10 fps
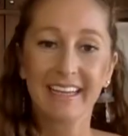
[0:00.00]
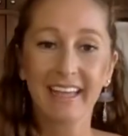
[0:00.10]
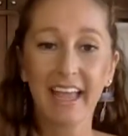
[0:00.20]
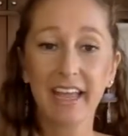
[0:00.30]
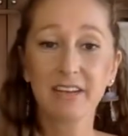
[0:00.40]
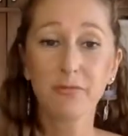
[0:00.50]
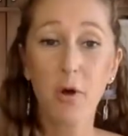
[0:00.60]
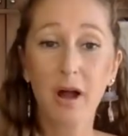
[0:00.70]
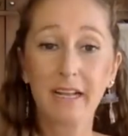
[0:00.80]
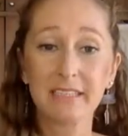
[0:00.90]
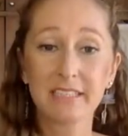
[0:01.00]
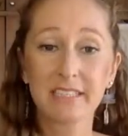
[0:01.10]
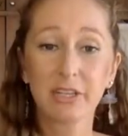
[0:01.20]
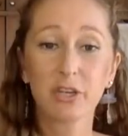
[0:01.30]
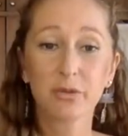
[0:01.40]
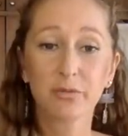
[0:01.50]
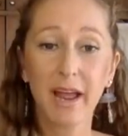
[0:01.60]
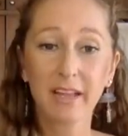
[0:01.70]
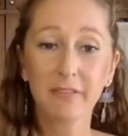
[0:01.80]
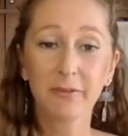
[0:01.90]
Eight of Wands. You're
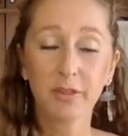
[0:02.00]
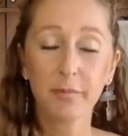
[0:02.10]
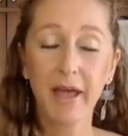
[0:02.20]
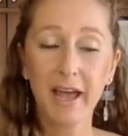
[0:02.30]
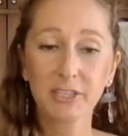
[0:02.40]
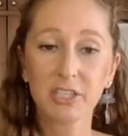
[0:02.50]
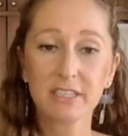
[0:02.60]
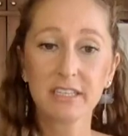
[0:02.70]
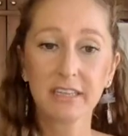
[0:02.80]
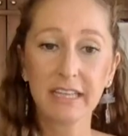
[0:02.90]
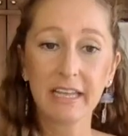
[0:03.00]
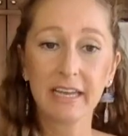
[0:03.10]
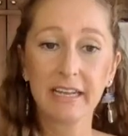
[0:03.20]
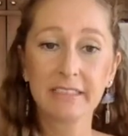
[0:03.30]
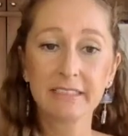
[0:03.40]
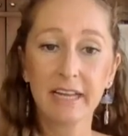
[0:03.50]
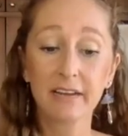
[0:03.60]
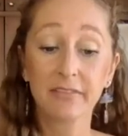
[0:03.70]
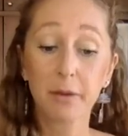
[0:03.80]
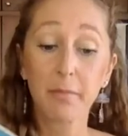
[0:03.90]
ready for the passion to lead instead
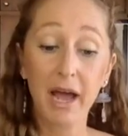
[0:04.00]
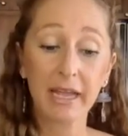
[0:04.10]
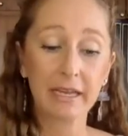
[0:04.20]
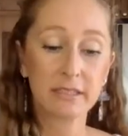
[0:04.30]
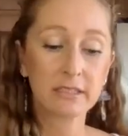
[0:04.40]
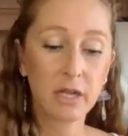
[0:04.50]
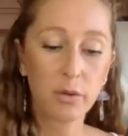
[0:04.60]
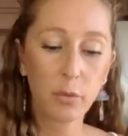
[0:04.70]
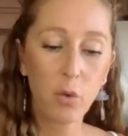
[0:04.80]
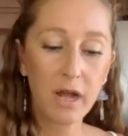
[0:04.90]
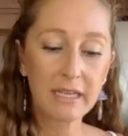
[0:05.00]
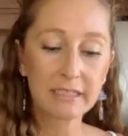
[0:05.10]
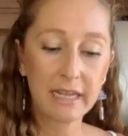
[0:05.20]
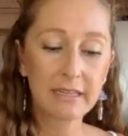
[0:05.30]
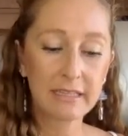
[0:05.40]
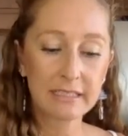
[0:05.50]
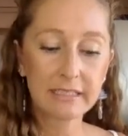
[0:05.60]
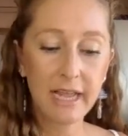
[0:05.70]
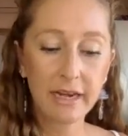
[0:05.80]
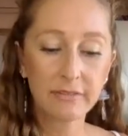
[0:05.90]
of the mind. So this
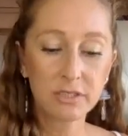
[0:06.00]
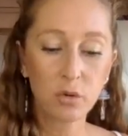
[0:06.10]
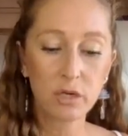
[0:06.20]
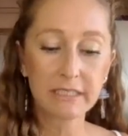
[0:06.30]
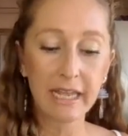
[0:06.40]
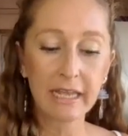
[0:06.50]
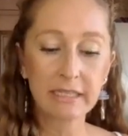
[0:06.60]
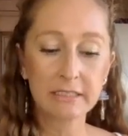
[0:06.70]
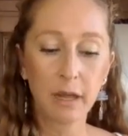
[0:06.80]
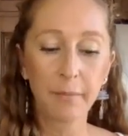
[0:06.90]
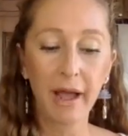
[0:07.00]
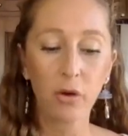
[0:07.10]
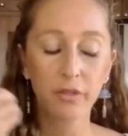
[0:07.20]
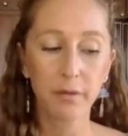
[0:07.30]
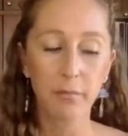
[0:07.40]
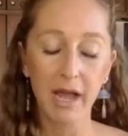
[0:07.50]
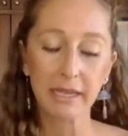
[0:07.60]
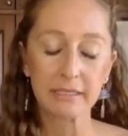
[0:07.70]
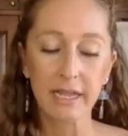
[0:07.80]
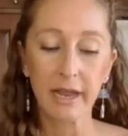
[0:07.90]
Ten of Swords is about the
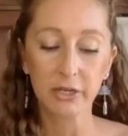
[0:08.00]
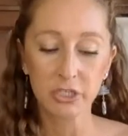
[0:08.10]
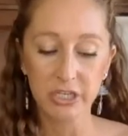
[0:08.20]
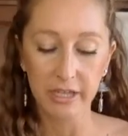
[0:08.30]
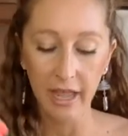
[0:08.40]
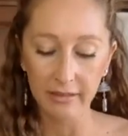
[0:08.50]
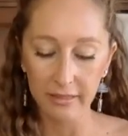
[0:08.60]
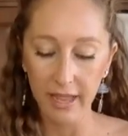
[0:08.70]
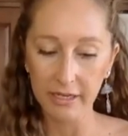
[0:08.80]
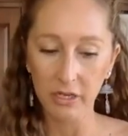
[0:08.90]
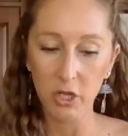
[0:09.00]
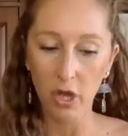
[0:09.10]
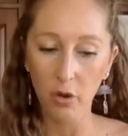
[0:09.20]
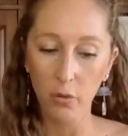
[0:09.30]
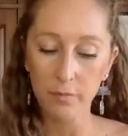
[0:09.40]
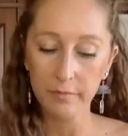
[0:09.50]
mind energy and letting go.